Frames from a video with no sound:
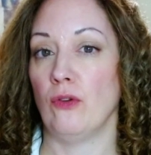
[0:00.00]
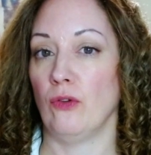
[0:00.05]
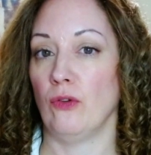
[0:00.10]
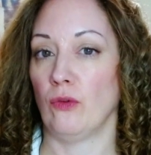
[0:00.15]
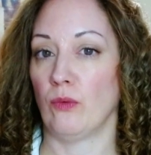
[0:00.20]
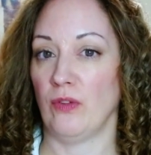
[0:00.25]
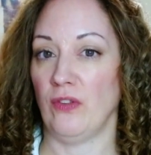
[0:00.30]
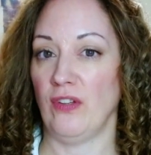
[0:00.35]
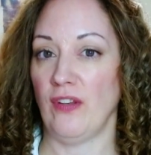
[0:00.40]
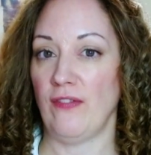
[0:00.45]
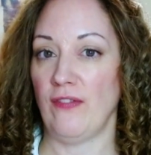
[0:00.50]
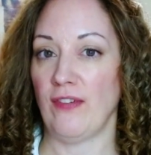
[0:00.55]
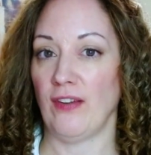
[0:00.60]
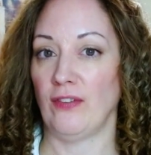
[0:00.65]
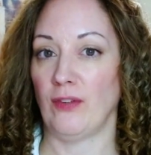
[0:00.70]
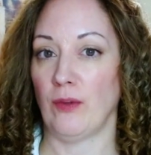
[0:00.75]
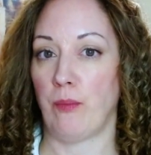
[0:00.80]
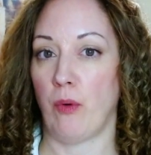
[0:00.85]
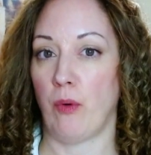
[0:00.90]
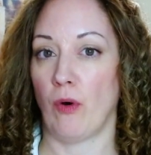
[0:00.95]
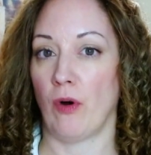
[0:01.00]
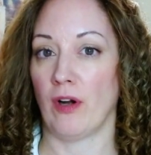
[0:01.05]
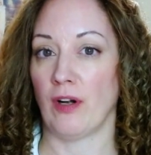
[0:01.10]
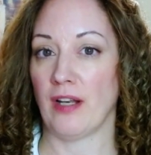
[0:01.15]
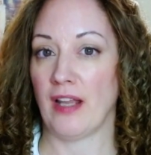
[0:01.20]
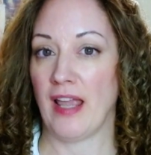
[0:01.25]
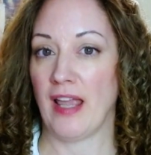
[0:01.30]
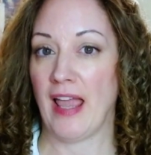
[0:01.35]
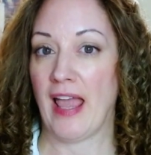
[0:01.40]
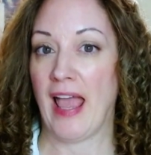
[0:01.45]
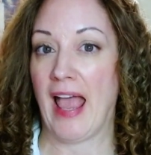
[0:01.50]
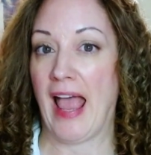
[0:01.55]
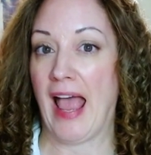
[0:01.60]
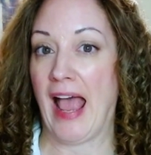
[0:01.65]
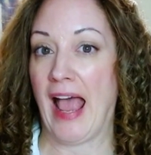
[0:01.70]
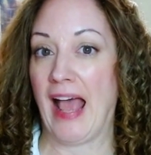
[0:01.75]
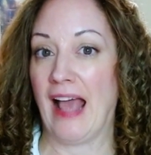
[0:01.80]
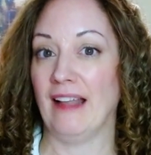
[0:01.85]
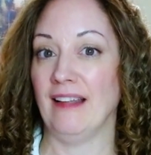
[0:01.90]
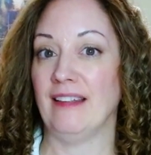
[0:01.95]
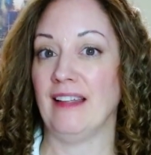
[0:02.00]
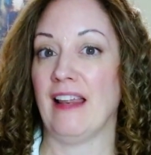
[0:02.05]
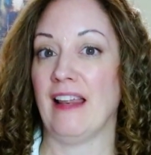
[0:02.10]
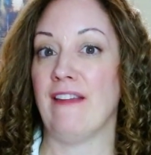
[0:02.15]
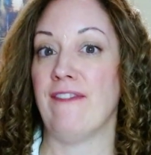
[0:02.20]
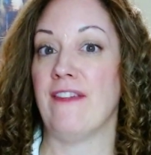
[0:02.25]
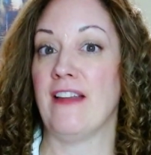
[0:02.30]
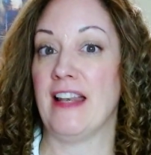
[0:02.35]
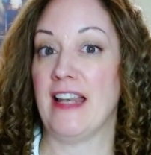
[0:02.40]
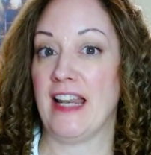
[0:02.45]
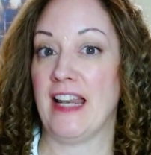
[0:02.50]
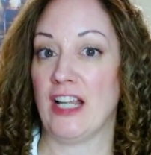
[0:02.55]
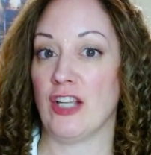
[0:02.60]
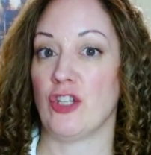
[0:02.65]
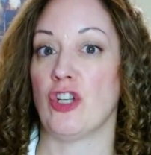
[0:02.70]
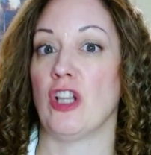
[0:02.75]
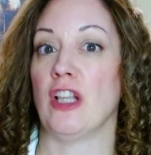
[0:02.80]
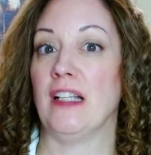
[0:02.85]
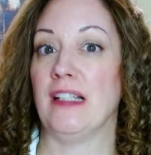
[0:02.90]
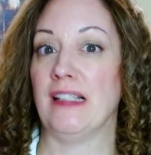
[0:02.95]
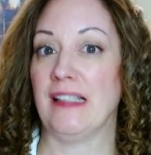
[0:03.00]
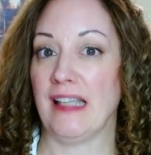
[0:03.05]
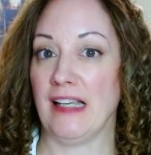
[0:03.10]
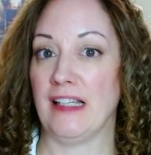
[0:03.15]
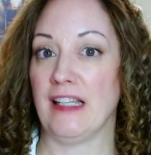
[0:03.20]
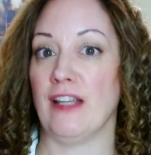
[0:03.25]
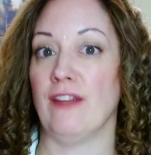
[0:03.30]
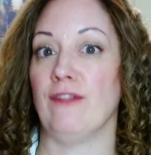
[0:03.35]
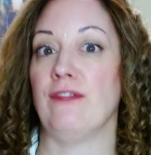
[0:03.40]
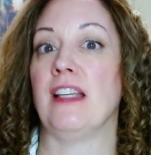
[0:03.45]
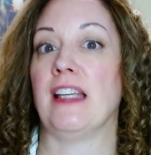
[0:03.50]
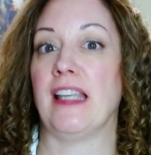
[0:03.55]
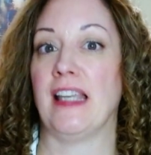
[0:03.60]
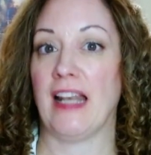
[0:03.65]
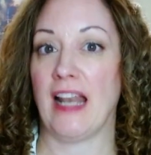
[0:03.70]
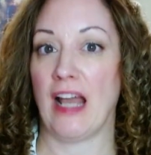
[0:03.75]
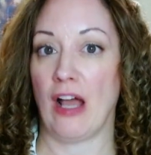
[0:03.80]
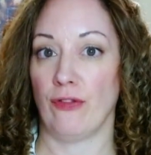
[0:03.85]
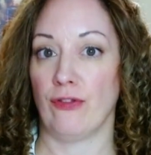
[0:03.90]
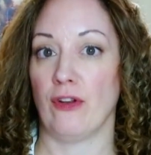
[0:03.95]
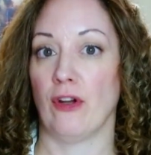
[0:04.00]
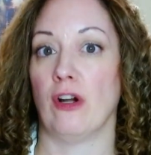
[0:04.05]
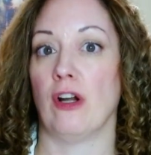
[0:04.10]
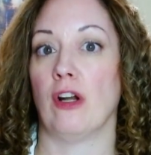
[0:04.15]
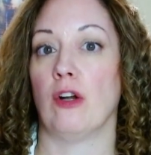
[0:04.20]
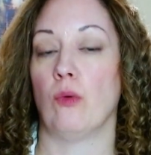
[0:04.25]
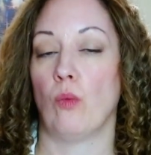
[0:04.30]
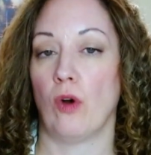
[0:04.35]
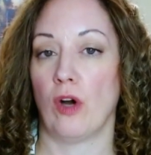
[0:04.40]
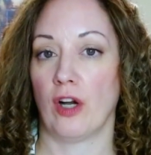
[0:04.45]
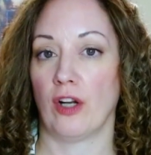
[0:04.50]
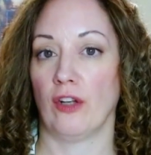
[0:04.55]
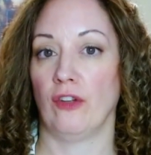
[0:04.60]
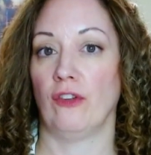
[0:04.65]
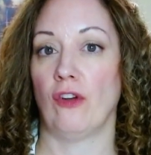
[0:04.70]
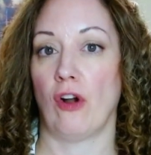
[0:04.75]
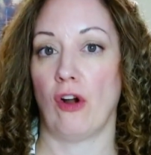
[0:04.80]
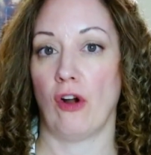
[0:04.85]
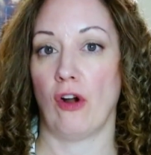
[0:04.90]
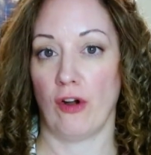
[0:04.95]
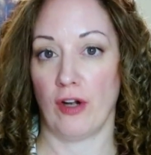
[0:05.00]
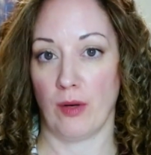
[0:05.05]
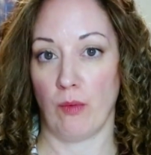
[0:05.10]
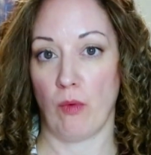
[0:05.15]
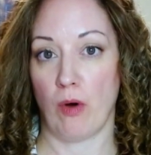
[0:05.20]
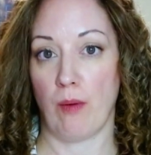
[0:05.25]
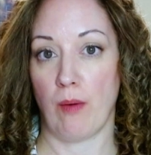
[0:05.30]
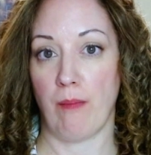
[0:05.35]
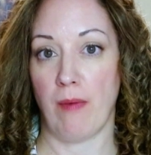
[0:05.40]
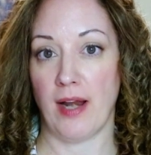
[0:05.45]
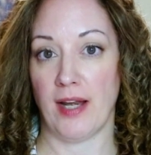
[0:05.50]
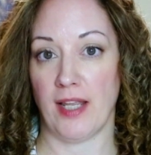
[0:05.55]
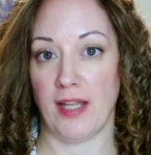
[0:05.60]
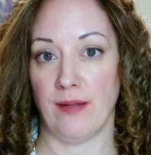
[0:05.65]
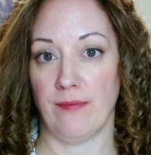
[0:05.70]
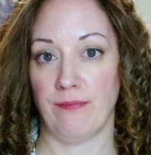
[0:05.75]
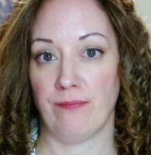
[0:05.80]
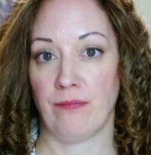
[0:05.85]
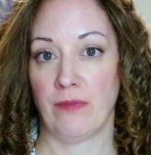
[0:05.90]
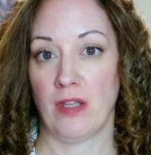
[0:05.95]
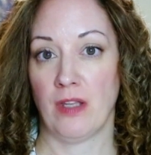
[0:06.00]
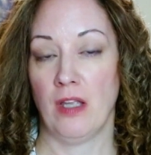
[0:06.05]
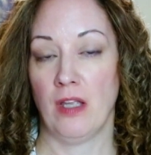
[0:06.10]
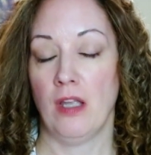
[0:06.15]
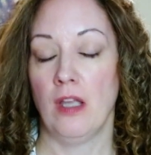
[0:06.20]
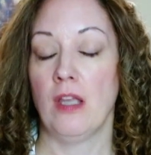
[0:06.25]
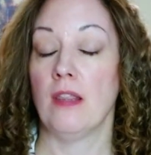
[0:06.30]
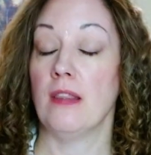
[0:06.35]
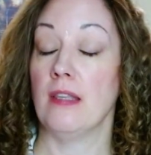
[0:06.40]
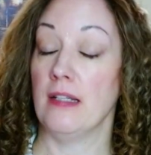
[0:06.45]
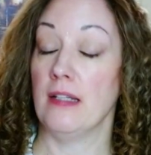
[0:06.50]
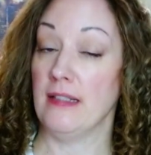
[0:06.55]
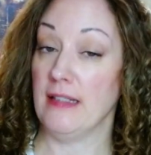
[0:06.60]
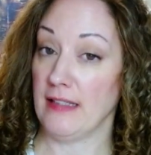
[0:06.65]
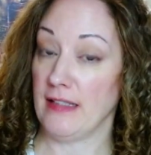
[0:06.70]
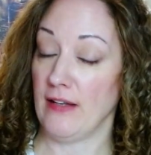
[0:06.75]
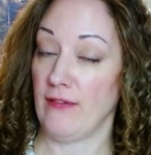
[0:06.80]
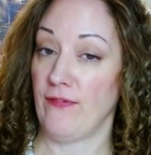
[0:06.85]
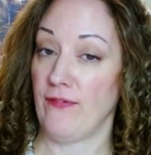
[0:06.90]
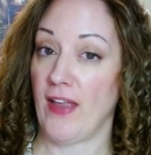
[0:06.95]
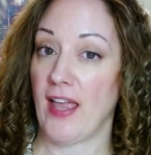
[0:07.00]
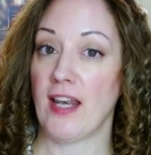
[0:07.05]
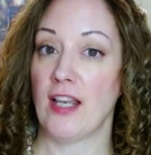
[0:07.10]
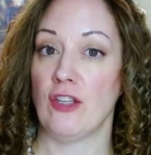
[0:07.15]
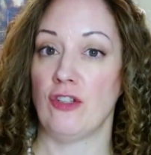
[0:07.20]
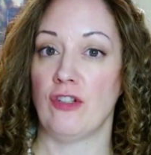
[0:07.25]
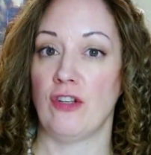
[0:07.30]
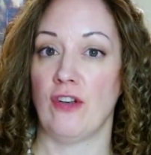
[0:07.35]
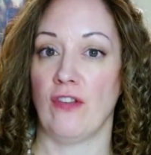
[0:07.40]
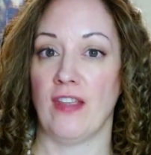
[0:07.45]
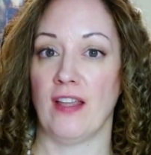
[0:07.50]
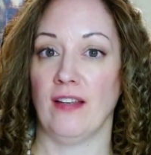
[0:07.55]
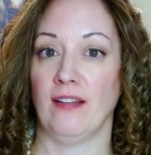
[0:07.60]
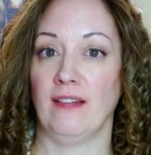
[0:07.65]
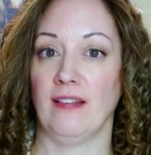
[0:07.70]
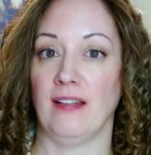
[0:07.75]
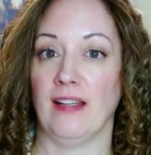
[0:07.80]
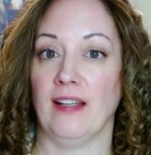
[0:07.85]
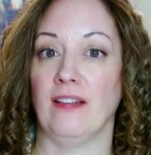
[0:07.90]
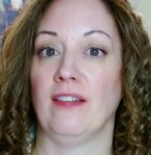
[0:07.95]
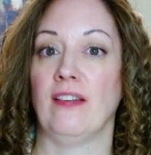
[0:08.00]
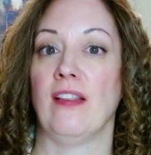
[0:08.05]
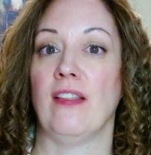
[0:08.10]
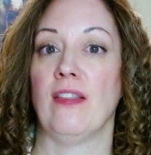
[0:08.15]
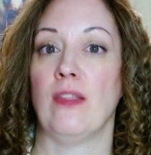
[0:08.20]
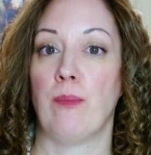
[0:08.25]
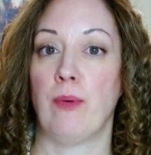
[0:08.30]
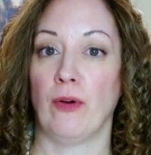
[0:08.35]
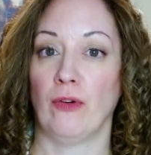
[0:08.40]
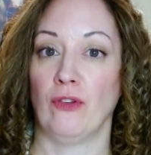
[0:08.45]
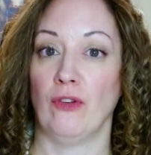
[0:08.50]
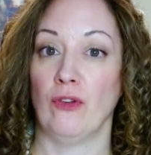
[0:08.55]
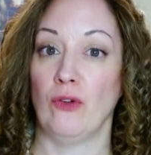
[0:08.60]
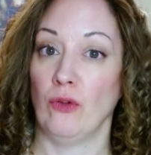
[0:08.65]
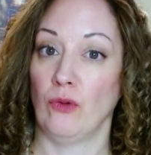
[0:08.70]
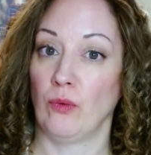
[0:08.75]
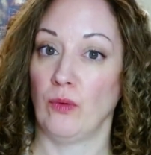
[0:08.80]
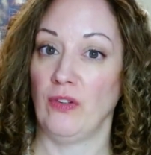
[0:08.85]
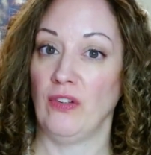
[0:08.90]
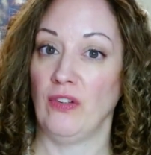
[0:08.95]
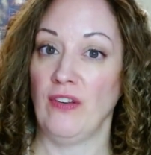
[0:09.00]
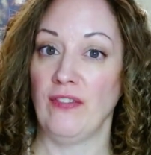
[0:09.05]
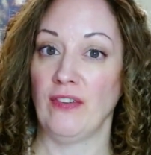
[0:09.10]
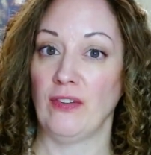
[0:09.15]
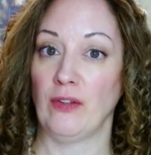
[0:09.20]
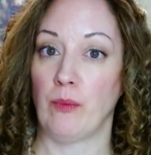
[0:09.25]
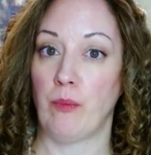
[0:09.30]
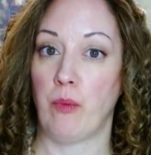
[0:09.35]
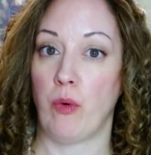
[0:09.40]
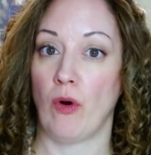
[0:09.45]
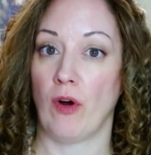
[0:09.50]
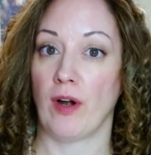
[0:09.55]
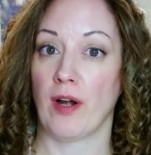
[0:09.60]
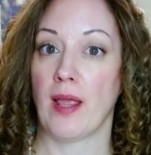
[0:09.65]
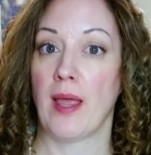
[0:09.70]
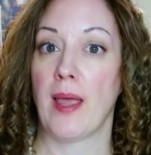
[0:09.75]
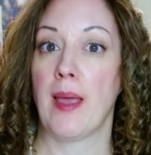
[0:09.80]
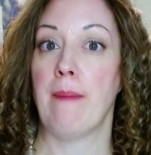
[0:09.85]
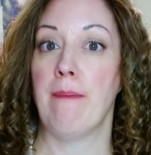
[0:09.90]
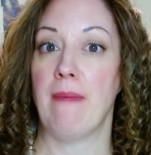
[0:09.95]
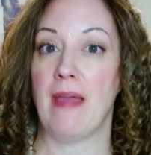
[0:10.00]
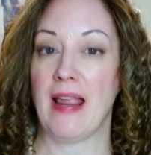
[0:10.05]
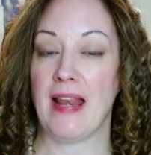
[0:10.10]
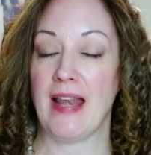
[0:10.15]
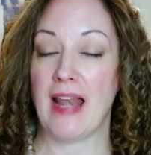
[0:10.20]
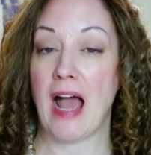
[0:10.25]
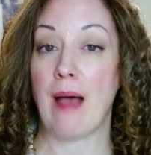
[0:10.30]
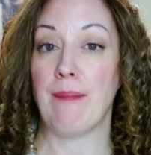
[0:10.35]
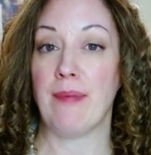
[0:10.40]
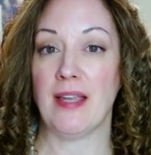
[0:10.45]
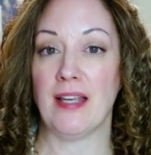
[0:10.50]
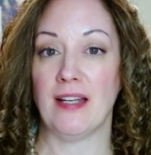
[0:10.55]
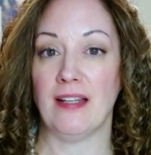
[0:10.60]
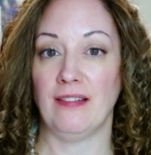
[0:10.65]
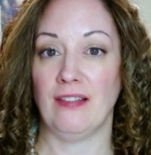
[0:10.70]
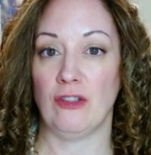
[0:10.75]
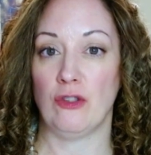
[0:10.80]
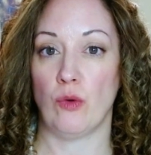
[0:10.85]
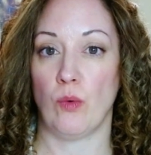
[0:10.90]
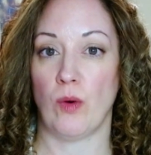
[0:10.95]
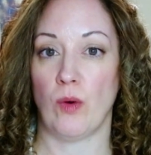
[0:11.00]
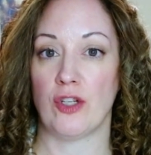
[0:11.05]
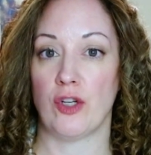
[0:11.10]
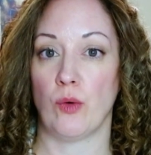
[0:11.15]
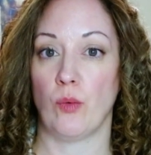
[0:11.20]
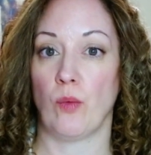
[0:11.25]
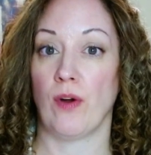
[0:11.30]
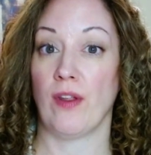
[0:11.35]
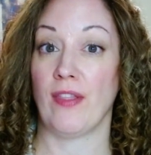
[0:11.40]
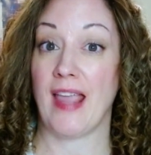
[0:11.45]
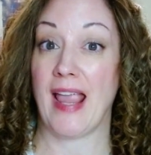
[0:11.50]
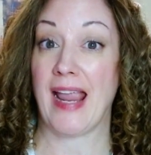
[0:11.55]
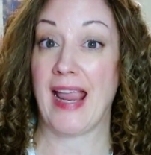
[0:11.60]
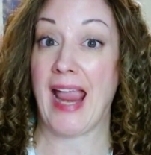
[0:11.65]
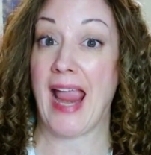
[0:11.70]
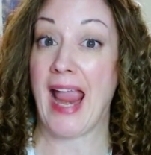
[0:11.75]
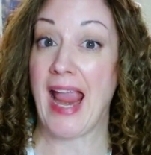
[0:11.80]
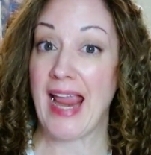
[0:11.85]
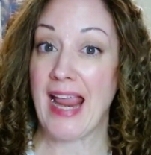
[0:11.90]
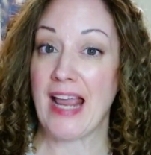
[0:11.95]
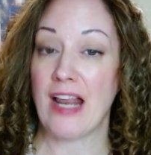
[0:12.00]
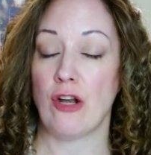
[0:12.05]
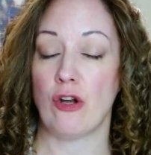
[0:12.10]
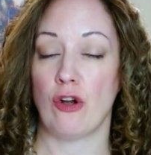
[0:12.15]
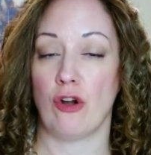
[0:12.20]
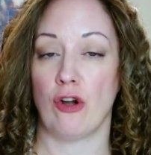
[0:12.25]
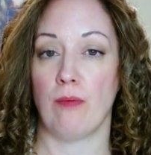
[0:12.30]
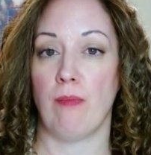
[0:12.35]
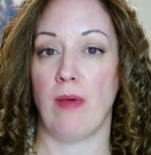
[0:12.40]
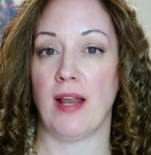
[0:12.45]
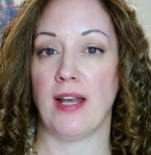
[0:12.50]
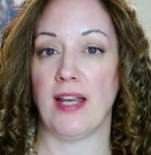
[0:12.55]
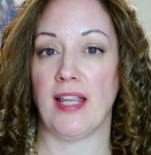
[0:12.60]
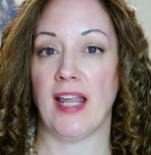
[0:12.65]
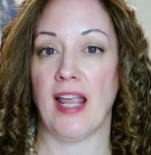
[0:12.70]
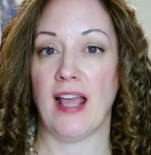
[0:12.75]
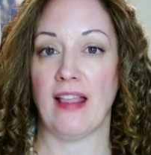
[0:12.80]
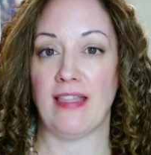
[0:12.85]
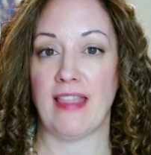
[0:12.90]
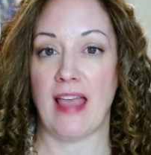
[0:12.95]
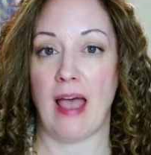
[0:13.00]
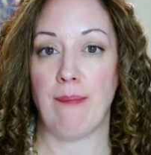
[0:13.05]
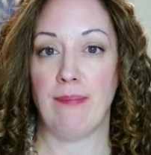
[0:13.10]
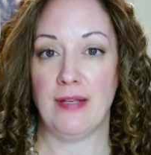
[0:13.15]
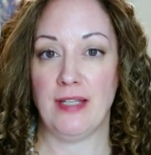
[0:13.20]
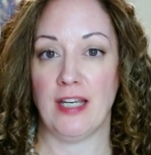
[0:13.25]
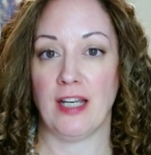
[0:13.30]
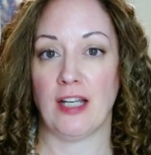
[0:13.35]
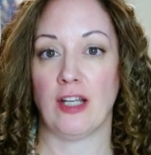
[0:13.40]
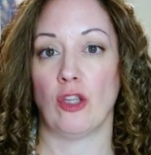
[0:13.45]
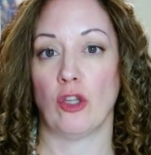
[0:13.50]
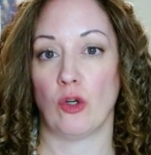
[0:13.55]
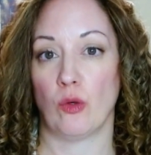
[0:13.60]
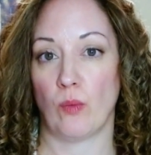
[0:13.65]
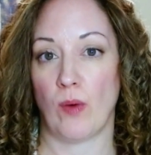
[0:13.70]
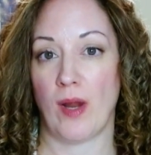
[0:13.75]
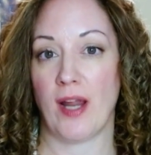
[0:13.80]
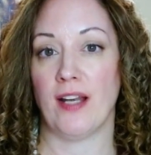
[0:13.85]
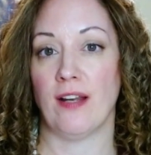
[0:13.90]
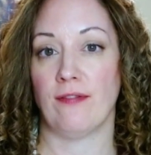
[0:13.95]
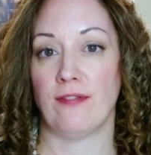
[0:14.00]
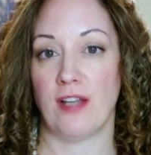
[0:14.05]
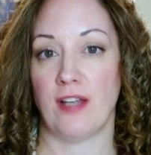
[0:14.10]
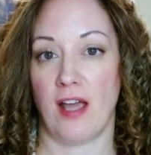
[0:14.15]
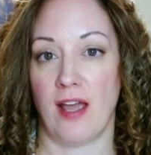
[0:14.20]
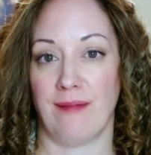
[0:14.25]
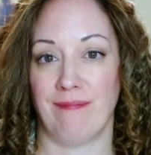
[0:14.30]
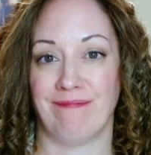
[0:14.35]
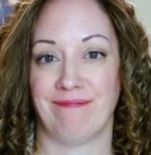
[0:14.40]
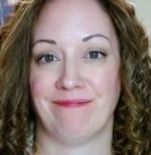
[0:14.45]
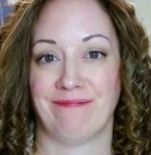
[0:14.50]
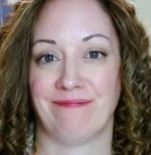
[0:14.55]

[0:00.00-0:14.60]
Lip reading: who's receiving support has a financial incentive to get out there and work and start earning more money. The disadvantage to this is the person who's receiving support may not be in a situation where they can earn money at that particular rate of time.